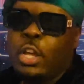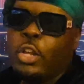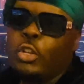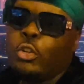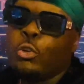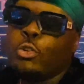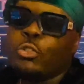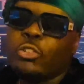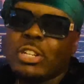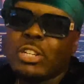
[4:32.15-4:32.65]

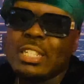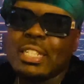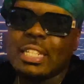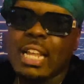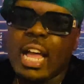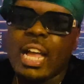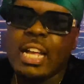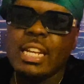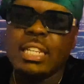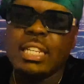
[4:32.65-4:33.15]
Those are
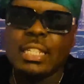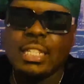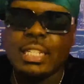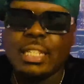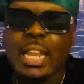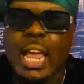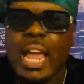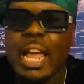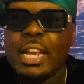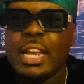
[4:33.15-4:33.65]
signs
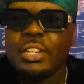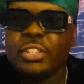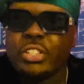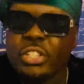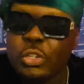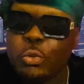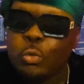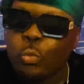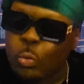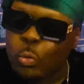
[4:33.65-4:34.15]
that
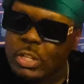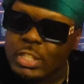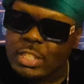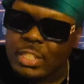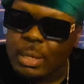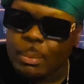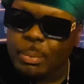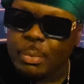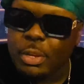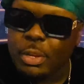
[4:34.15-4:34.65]
she wants
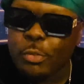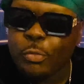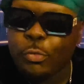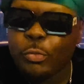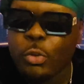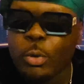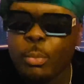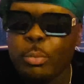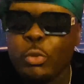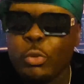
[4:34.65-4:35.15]
something
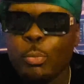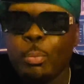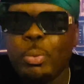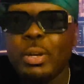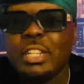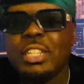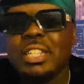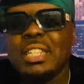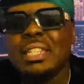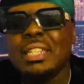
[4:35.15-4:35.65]
from you,
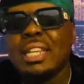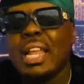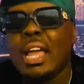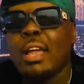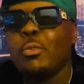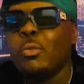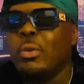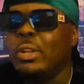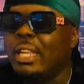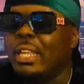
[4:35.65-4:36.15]
but she's
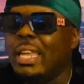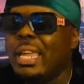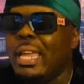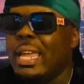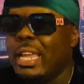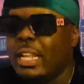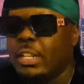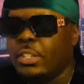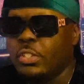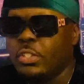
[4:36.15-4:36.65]
not really
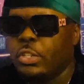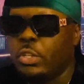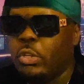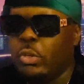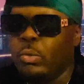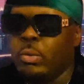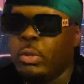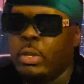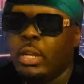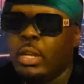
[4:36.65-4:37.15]
into you.